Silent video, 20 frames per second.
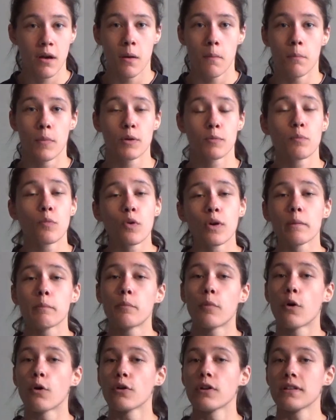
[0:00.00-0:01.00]
but more
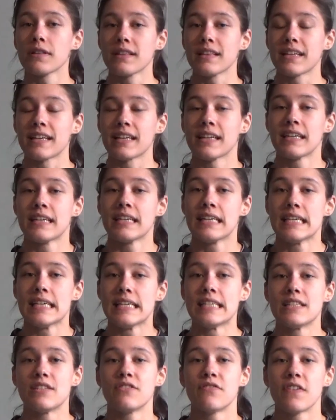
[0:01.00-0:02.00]
importantly,
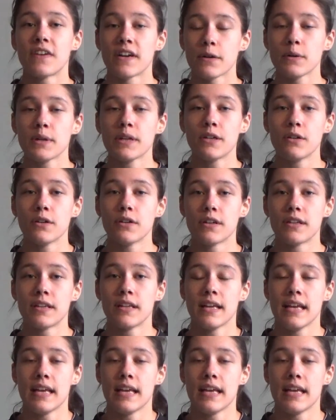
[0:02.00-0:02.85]
it's very good